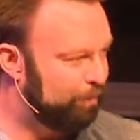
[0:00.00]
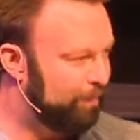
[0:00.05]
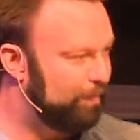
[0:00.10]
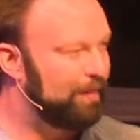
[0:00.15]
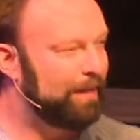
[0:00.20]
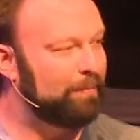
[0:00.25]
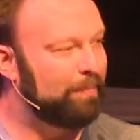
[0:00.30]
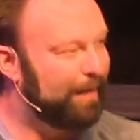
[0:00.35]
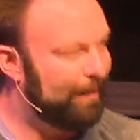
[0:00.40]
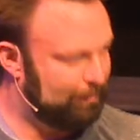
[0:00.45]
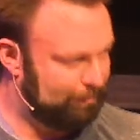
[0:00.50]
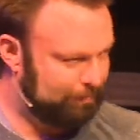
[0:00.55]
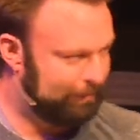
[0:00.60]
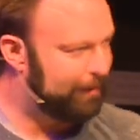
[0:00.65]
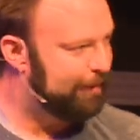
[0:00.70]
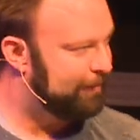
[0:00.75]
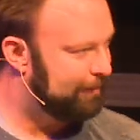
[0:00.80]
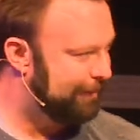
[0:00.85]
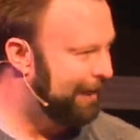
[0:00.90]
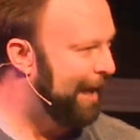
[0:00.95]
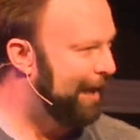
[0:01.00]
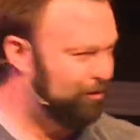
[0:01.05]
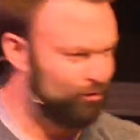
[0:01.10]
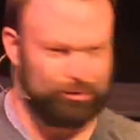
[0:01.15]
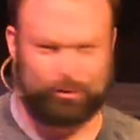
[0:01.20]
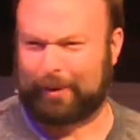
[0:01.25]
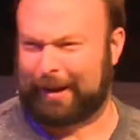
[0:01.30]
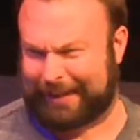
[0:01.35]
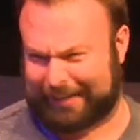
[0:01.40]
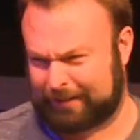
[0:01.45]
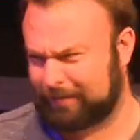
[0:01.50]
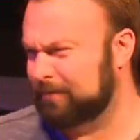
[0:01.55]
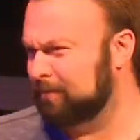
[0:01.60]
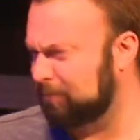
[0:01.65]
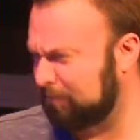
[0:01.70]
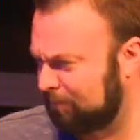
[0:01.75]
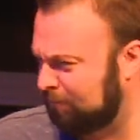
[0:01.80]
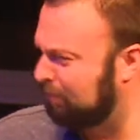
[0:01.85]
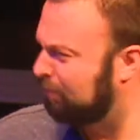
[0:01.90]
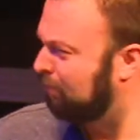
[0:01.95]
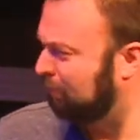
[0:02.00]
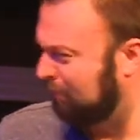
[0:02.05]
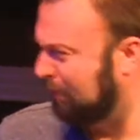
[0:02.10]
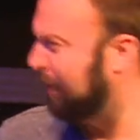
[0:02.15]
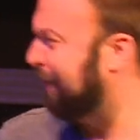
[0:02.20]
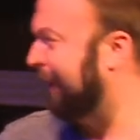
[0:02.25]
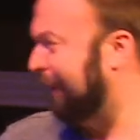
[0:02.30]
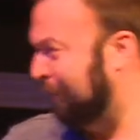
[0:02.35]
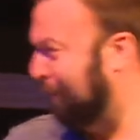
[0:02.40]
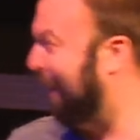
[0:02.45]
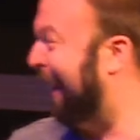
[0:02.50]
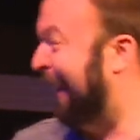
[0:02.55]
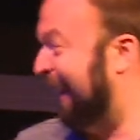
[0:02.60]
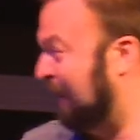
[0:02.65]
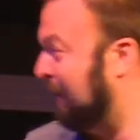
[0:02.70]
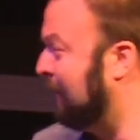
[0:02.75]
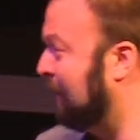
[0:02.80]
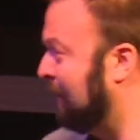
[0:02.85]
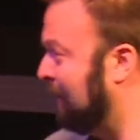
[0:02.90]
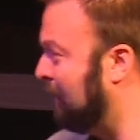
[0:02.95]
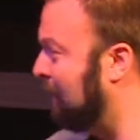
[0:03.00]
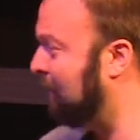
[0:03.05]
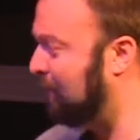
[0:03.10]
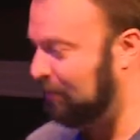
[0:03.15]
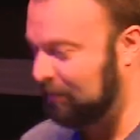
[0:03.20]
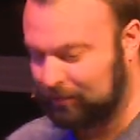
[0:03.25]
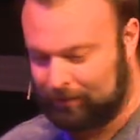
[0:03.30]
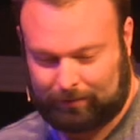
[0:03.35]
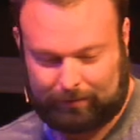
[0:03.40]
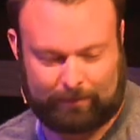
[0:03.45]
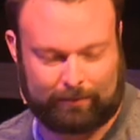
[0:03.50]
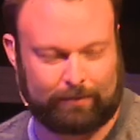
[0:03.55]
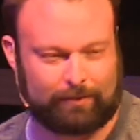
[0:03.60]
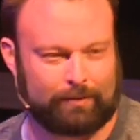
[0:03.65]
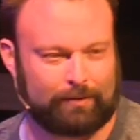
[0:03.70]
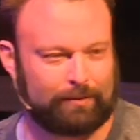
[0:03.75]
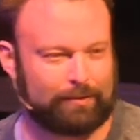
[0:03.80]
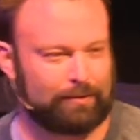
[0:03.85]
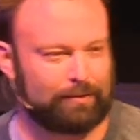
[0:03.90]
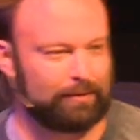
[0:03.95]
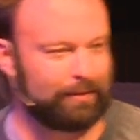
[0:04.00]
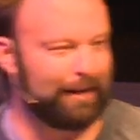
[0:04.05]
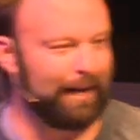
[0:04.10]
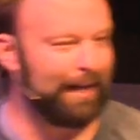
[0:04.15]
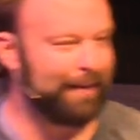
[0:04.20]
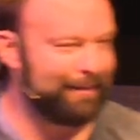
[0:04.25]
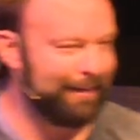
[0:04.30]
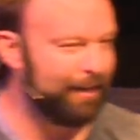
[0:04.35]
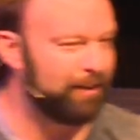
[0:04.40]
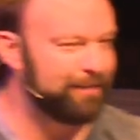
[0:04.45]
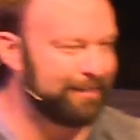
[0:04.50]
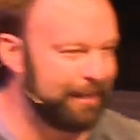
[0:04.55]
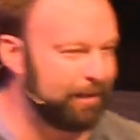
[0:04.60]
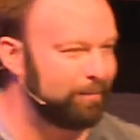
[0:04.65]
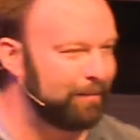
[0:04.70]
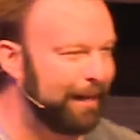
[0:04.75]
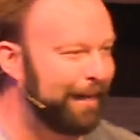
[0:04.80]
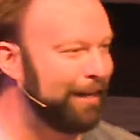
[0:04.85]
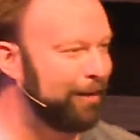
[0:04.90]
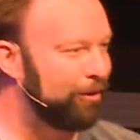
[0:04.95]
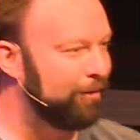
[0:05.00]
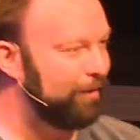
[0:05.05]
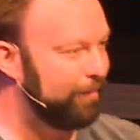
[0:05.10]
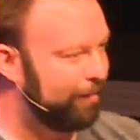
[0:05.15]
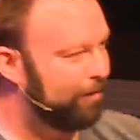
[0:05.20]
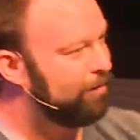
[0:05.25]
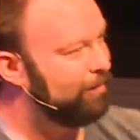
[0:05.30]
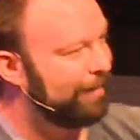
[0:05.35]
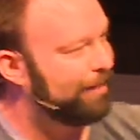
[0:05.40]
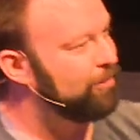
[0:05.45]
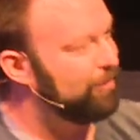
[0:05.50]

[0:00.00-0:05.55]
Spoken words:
you might exaggerate a little bit. God tells him later that there are actually